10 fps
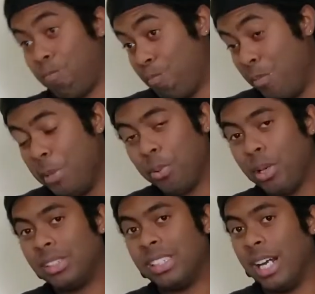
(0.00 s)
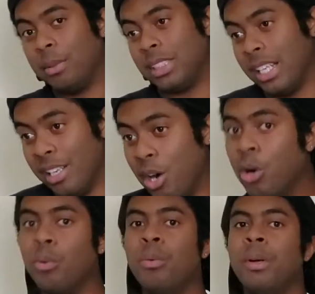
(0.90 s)
Me personally, I would say
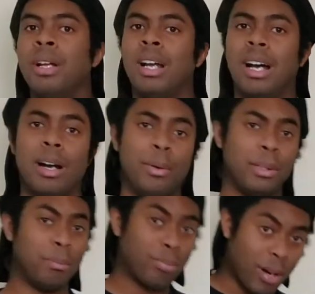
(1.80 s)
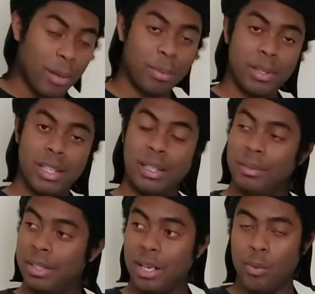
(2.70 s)
no. I would probably,
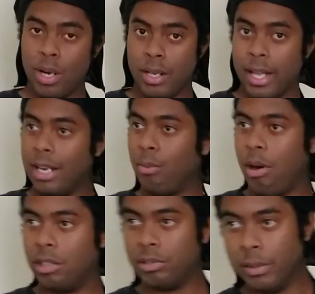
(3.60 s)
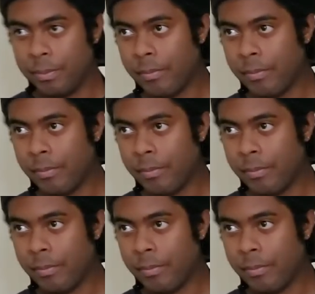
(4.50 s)
you know what, that quadrant,